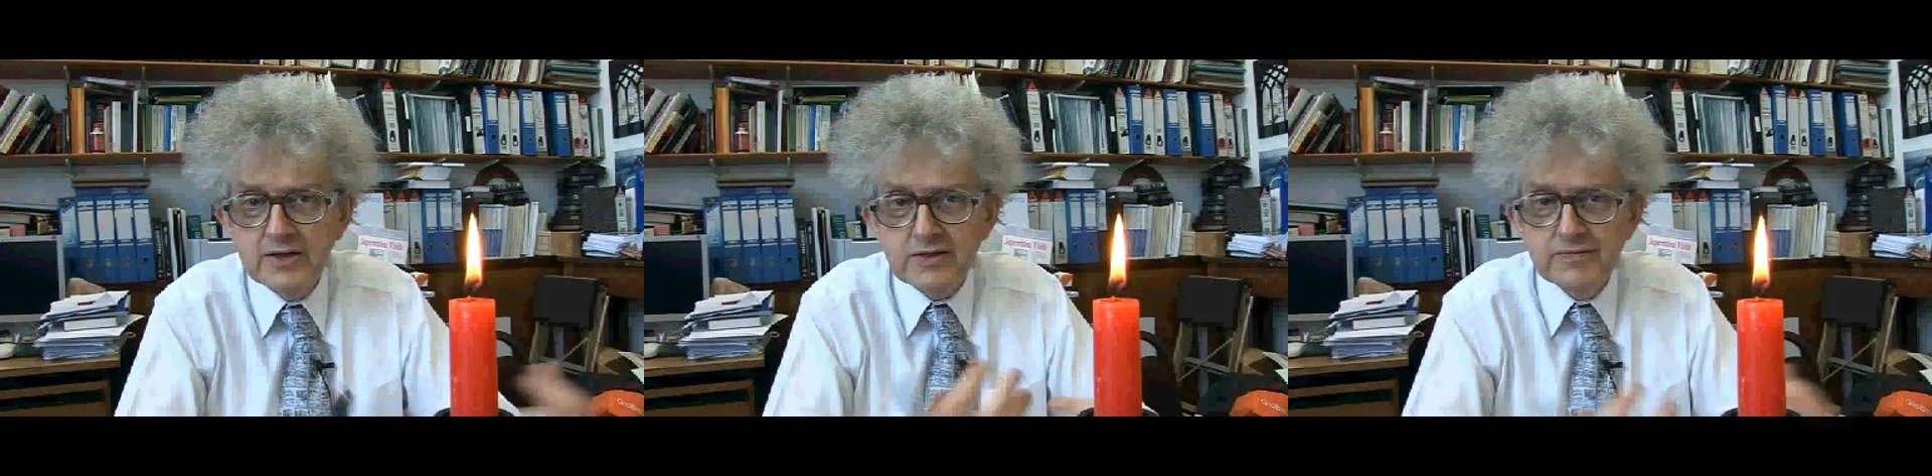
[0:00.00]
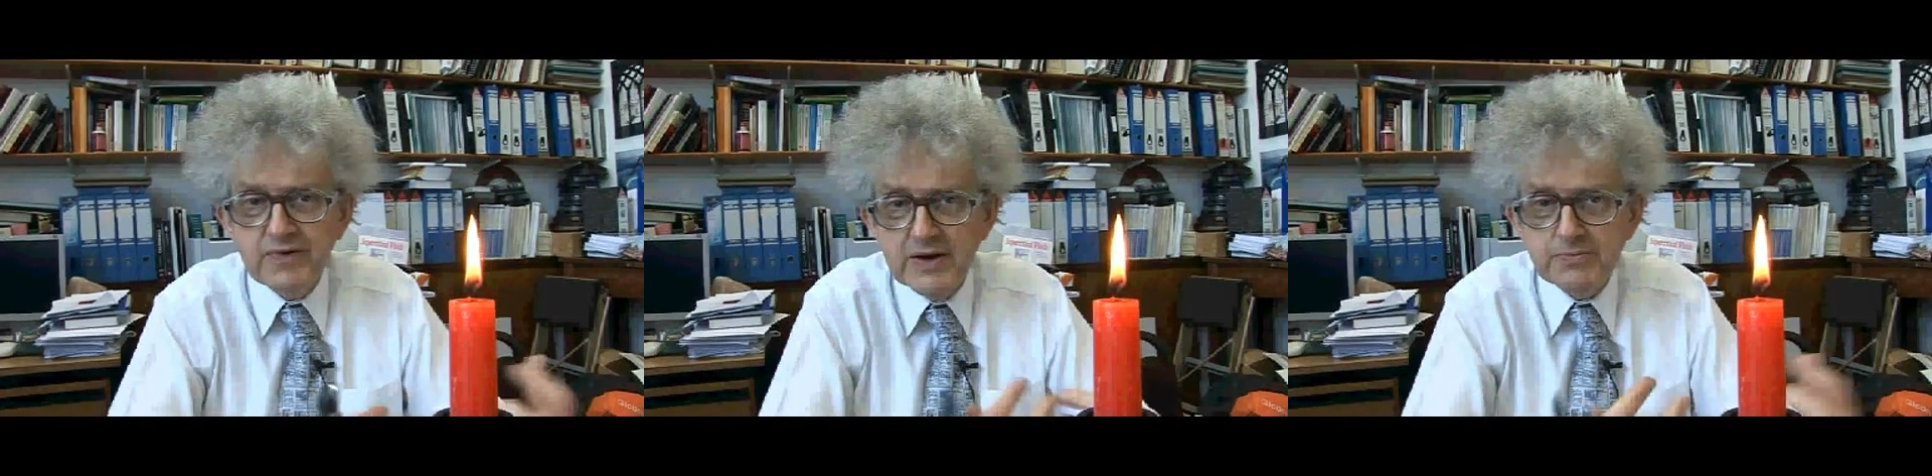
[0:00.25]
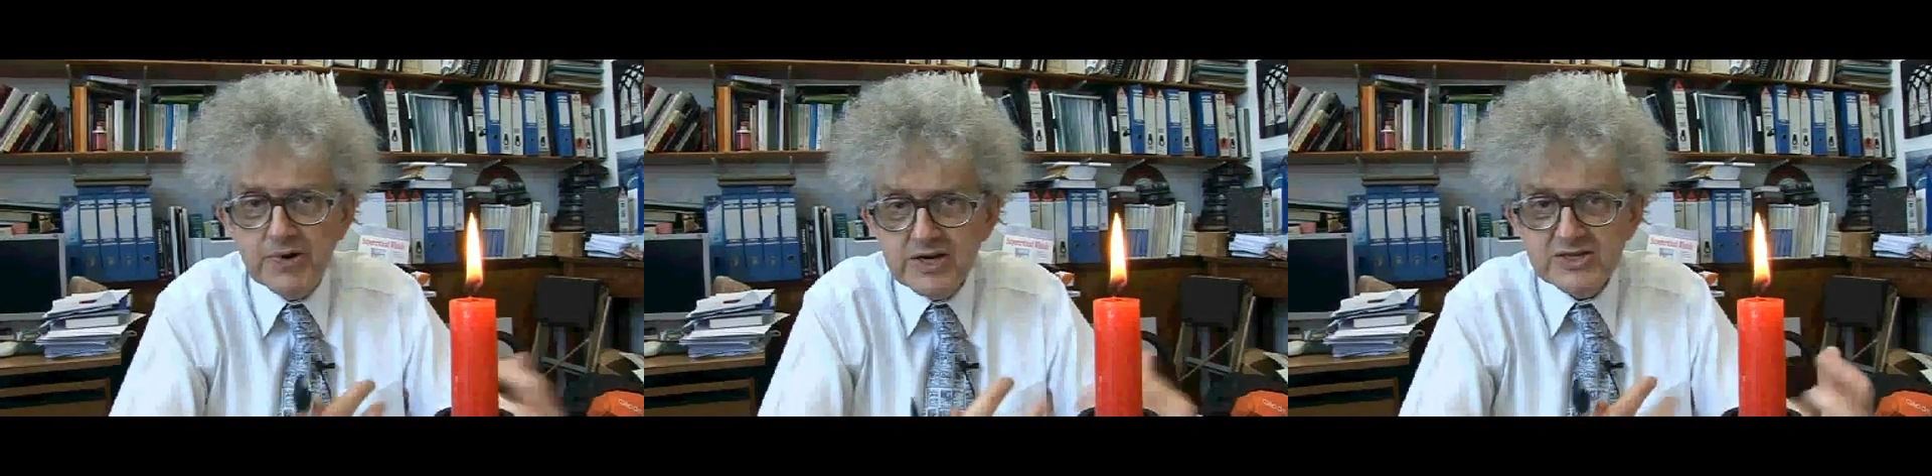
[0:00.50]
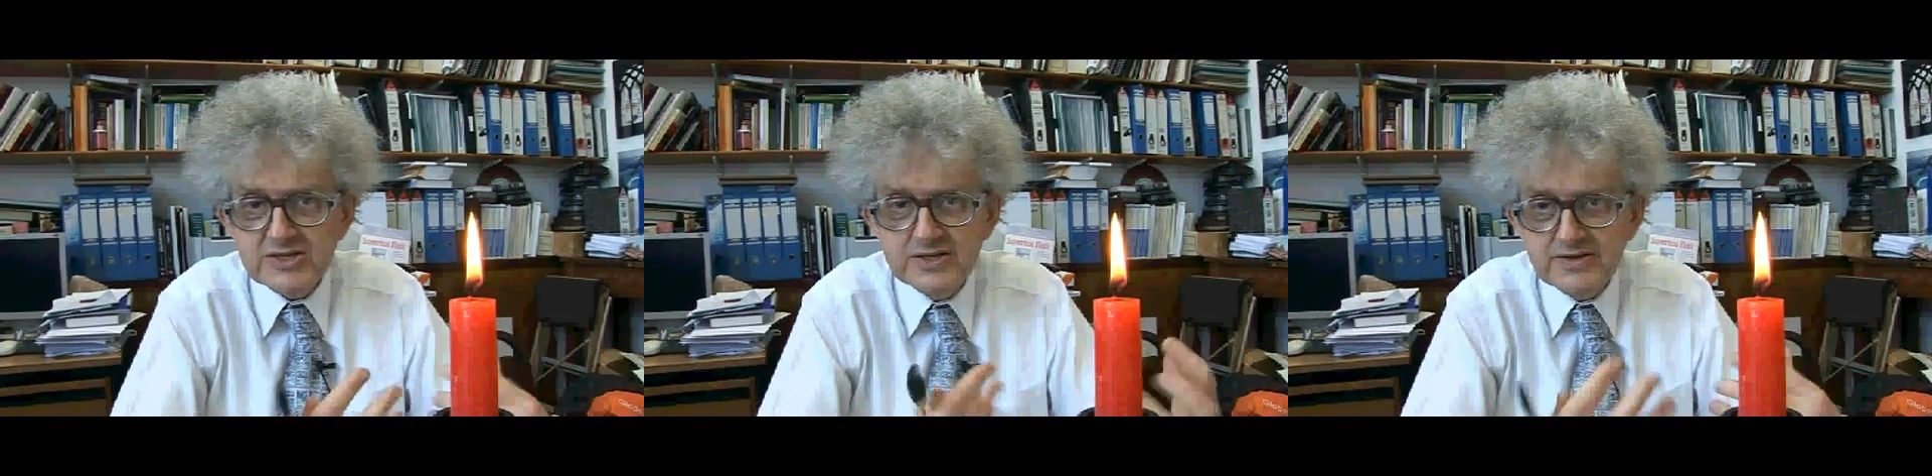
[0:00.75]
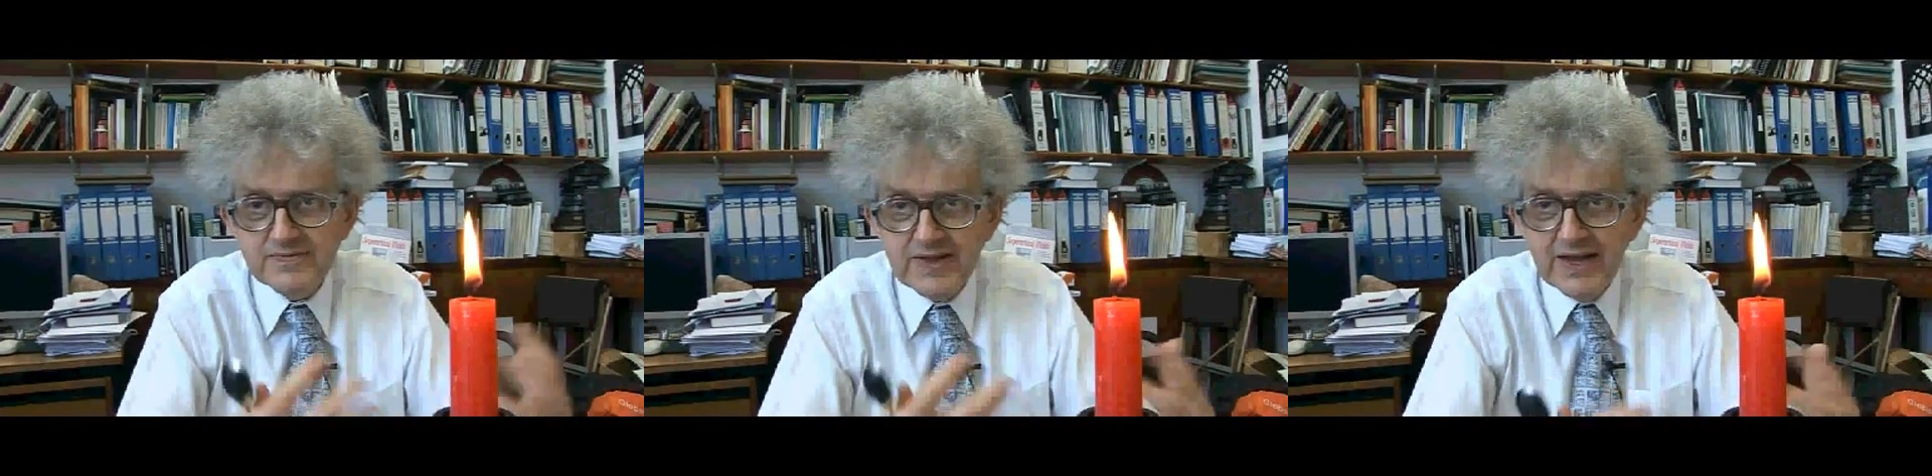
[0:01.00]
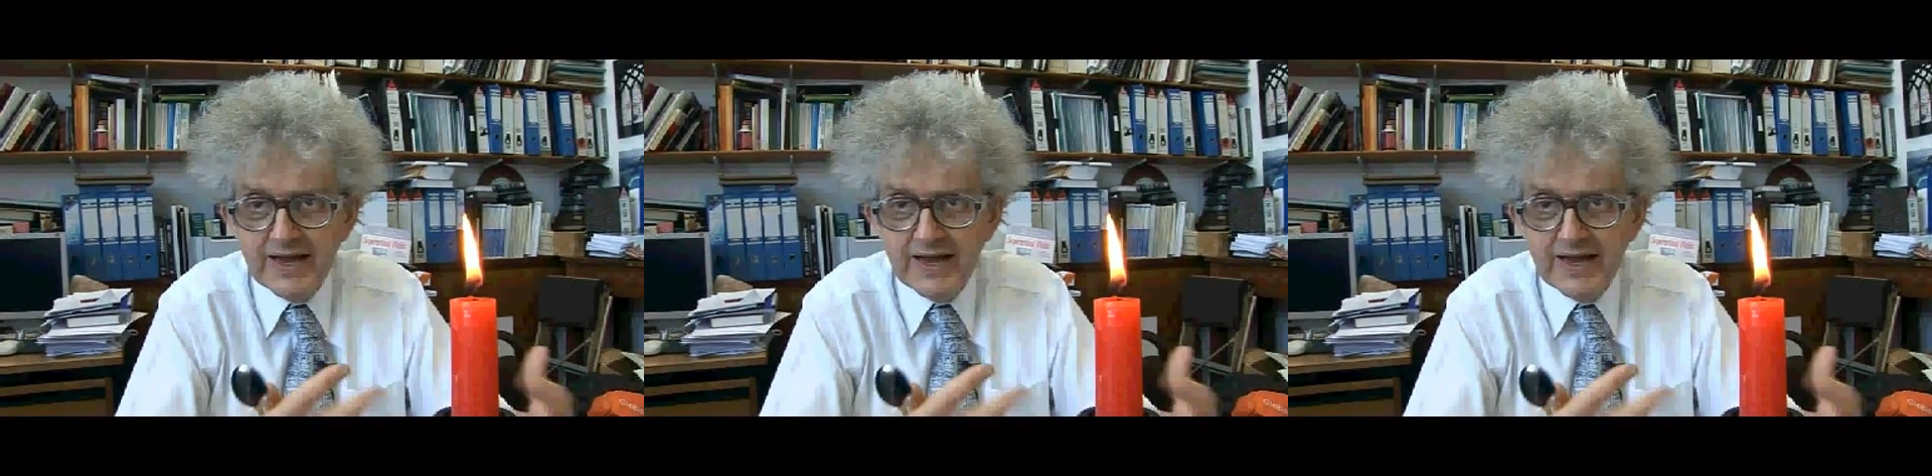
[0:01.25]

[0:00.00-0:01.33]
the vibrations of the